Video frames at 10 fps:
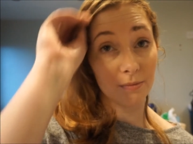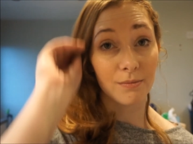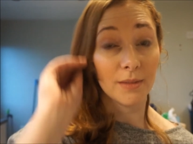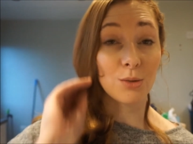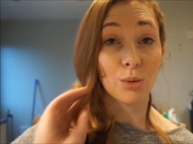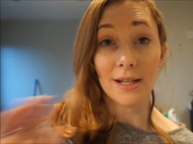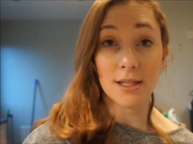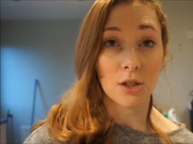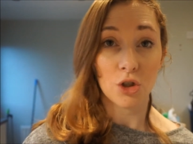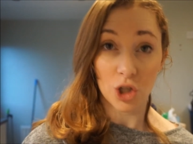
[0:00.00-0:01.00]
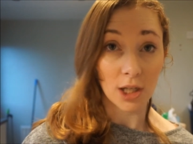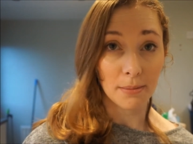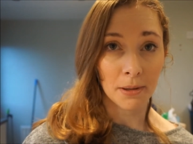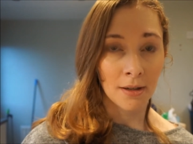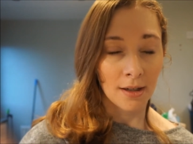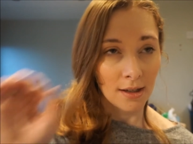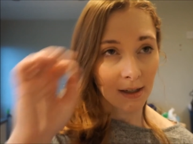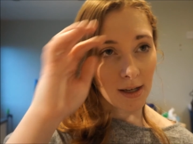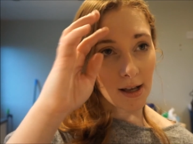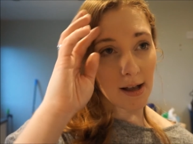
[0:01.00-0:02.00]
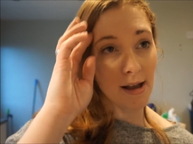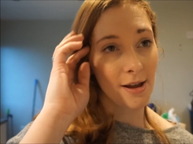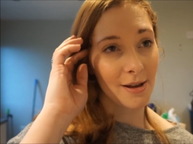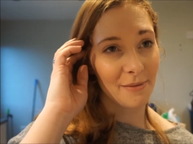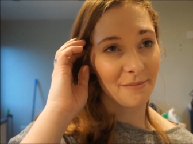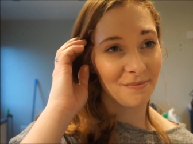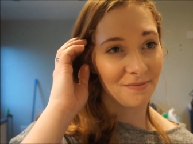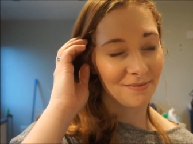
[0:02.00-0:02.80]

is related to sheep. I